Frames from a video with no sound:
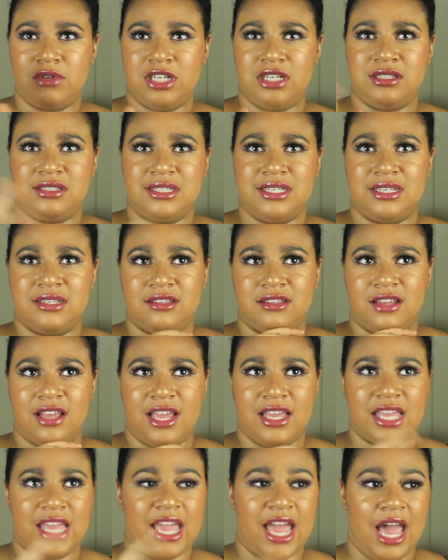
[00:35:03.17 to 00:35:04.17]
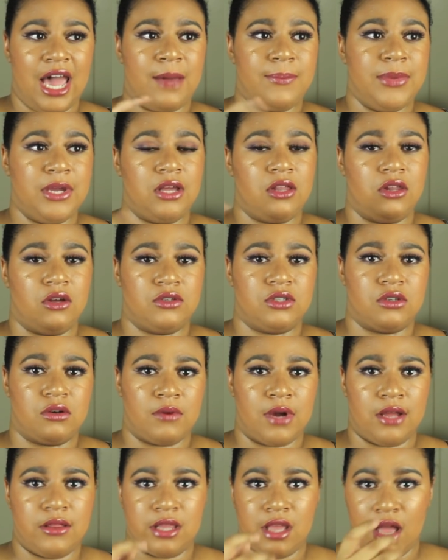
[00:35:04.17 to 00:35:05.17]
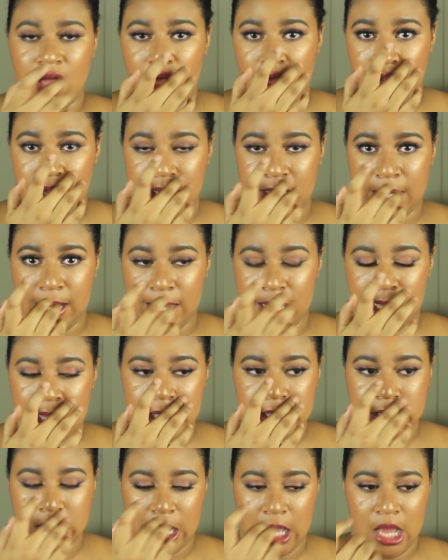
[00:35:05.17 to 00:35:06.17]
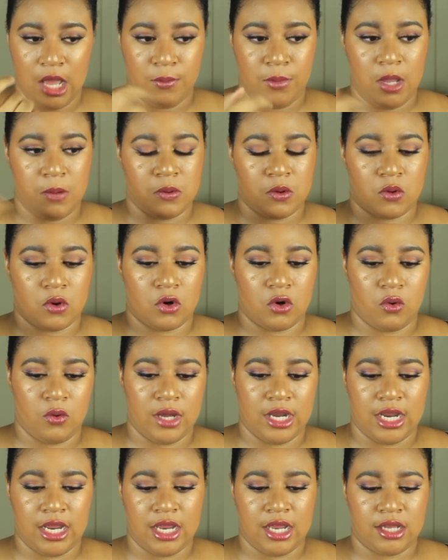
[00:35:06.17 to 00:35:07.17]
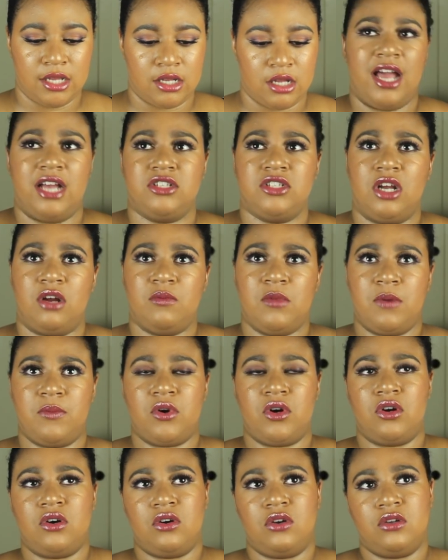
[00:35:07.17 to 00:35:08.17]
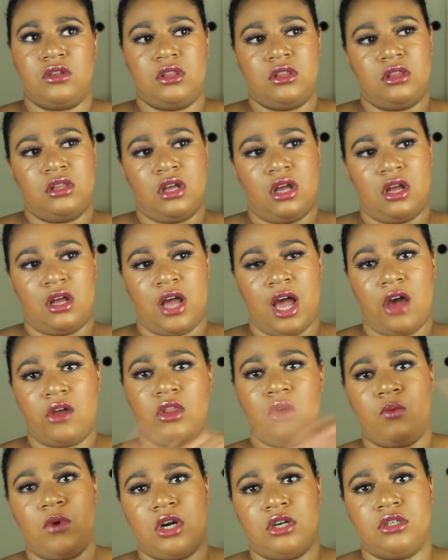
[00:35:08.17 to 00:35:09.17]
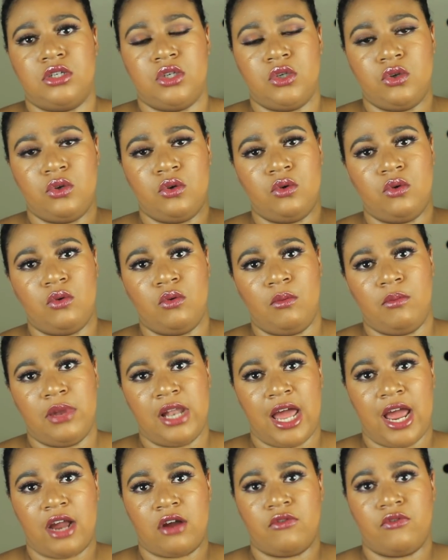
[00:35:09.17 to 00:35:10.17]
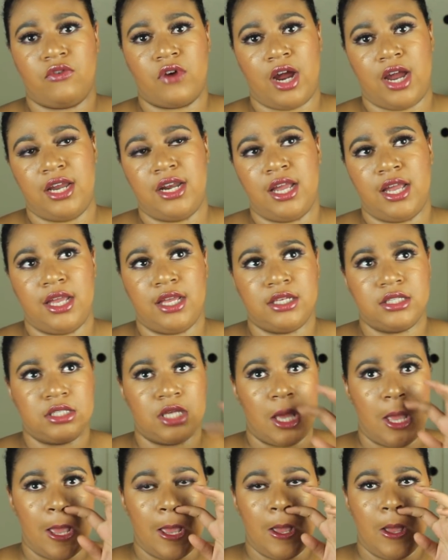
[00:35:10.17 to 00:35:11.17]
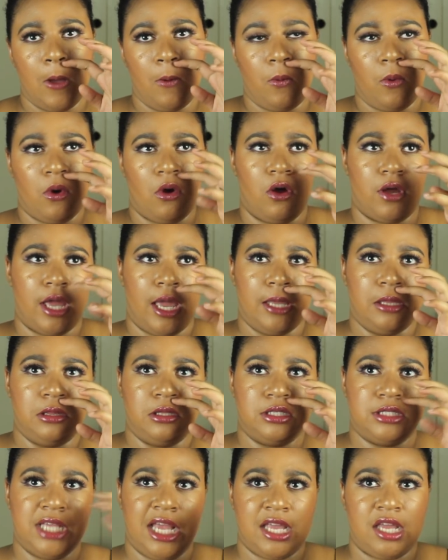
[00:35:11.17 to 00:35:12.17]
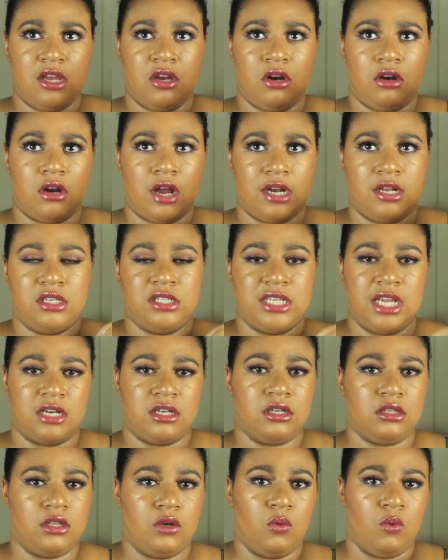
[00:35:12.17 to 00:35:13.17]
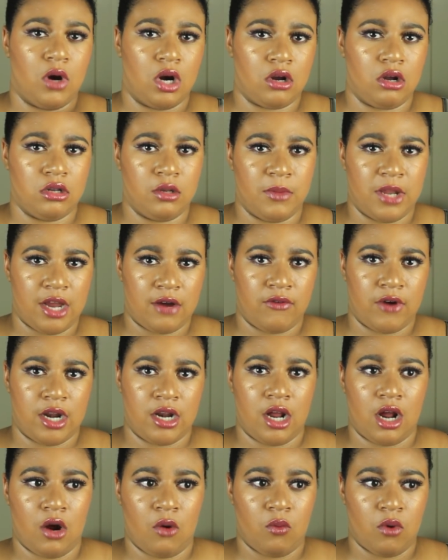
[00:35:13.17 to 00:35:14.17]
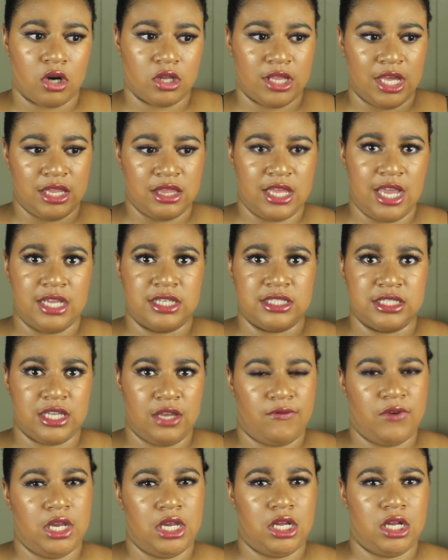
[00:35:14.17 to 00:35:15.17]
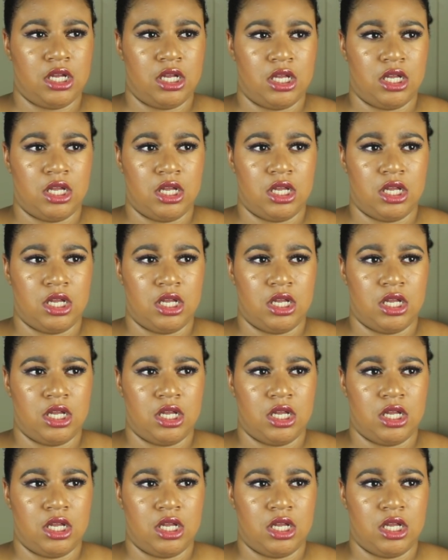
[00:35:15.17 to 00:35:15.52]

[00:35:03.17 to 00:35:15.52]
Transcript: reason, like, it happened closer around the holidays, people were quitting. Actually, I remember I only worked two Black Fridays. Well, okay, the second year I didn't technically work on a Black Friday. I worked that Thanksgiving